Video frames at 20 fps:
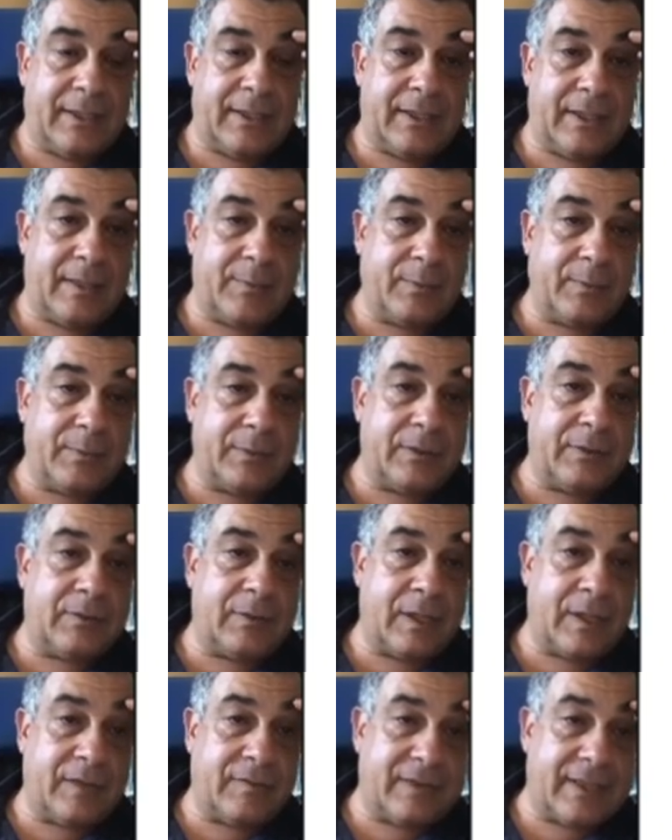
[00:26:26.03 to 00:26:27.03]
I put into
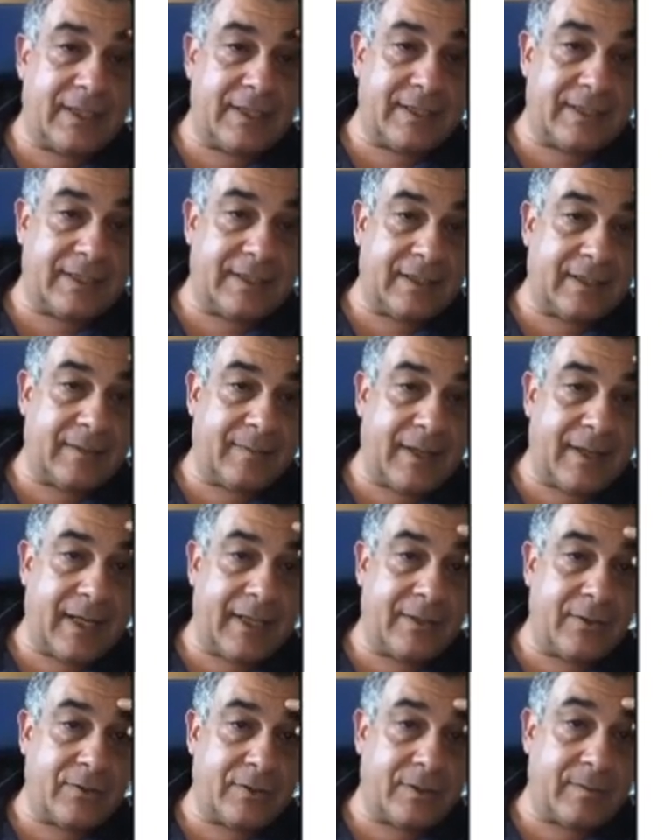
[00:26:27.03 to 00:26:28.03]
evidence the
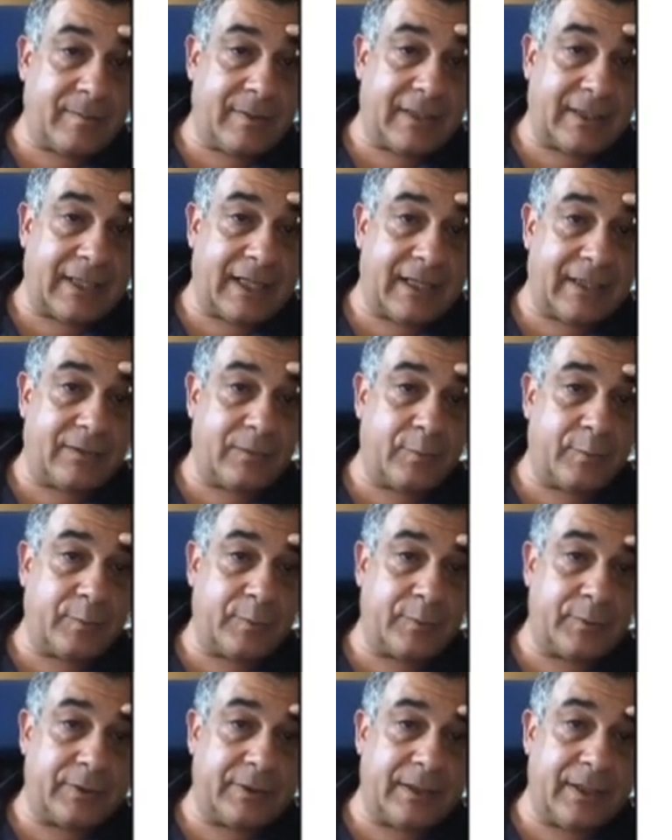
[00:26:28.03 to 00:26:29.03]
minus, but I had to
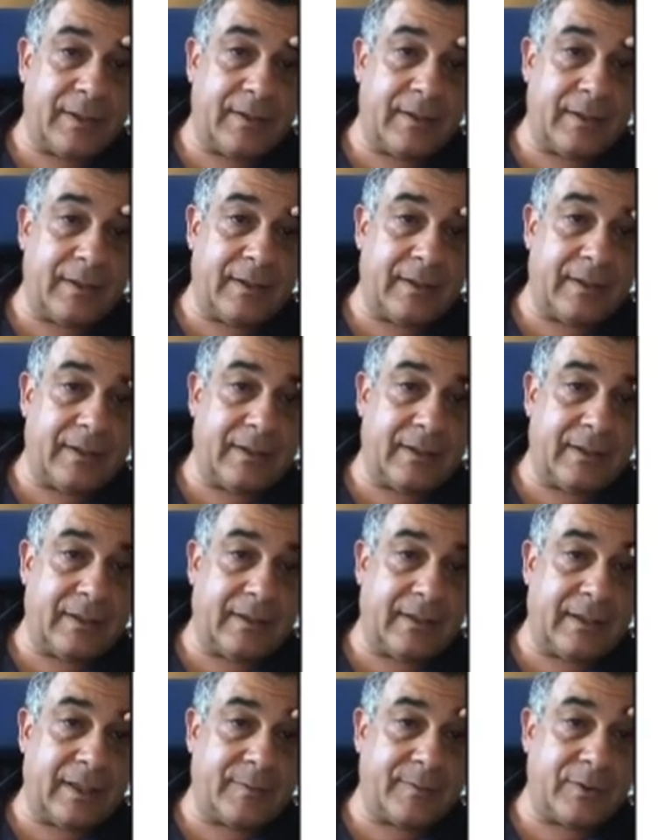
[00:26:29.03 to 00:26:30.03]
put
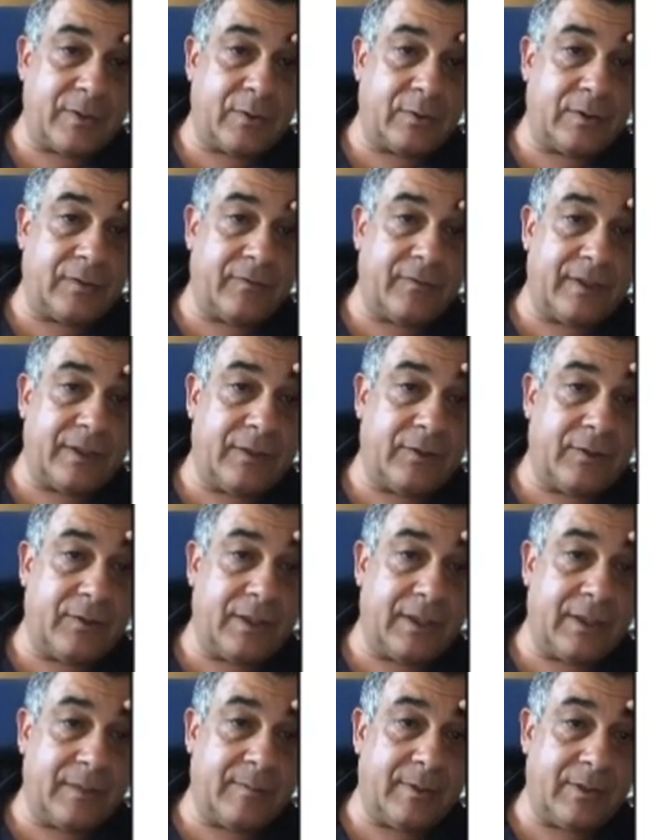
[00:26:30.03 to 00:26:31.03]
an absolute value
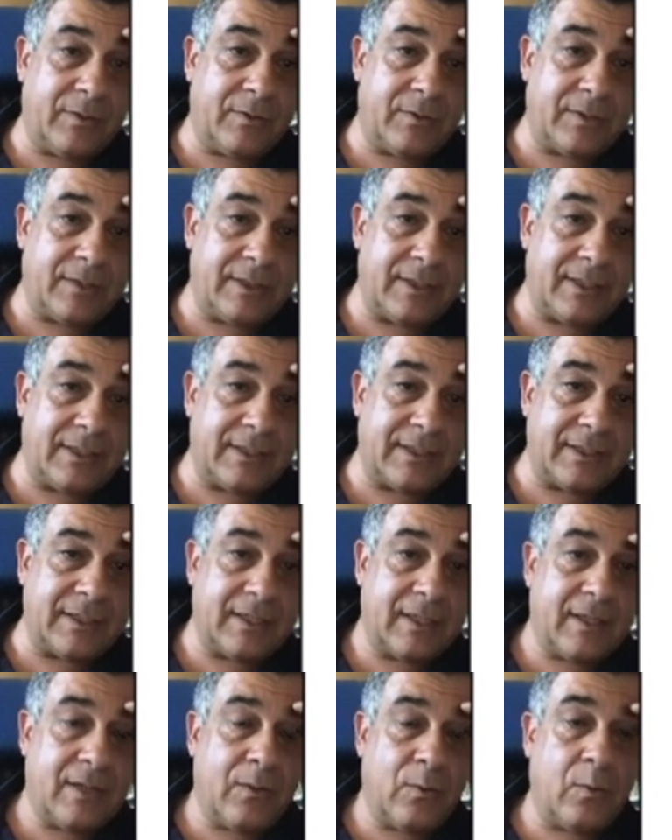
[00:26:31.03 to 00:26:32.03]
here because this
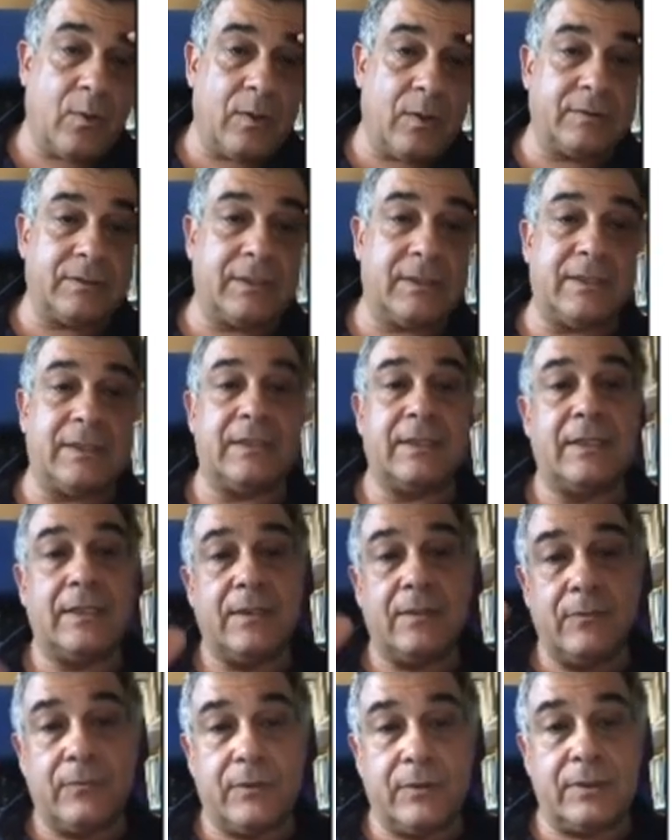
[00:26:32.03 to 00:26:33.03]
quantity
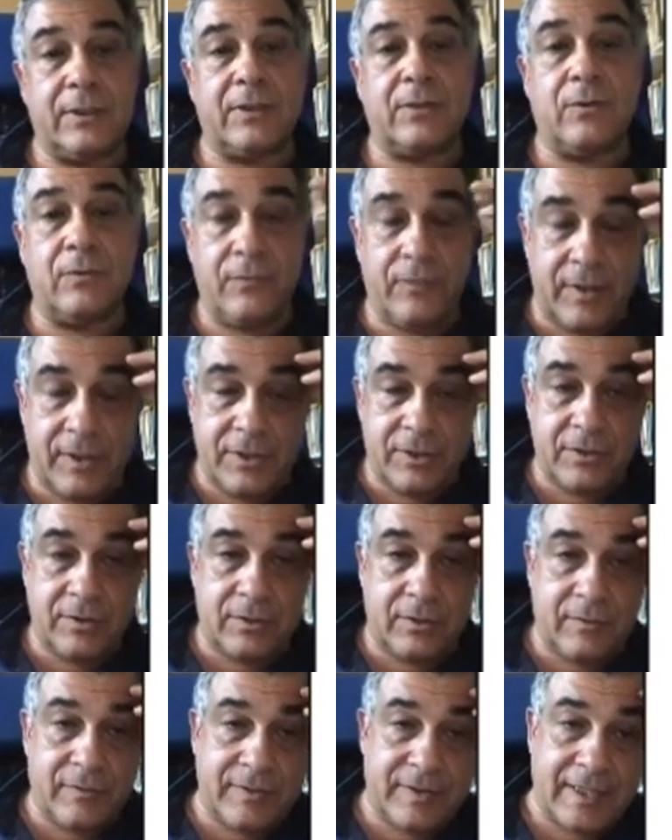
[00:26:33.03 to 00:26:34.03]
for the convention
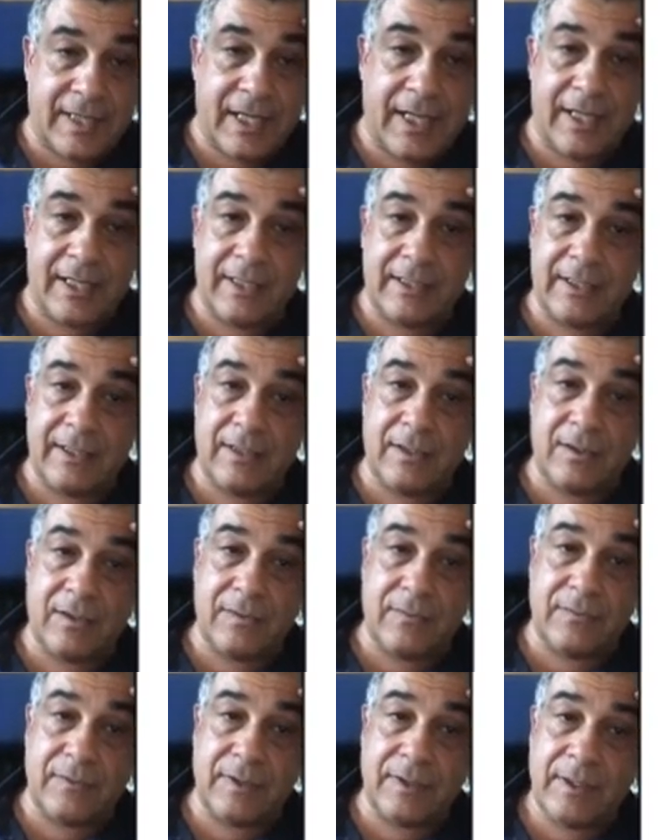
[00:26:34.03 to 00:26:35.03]
of sign
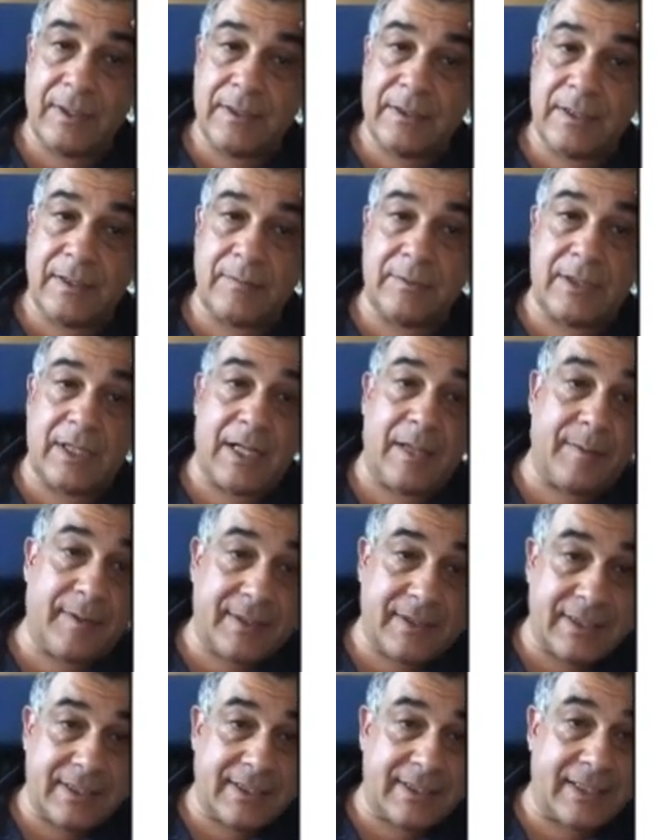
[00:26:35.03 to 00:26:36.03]
of
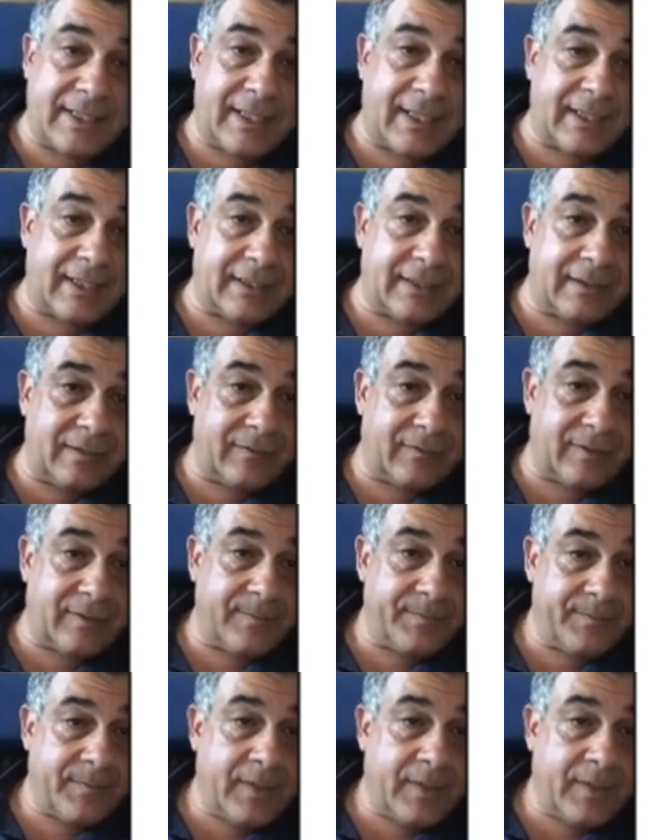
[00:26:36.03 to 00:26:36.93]
thermodynamics is negative.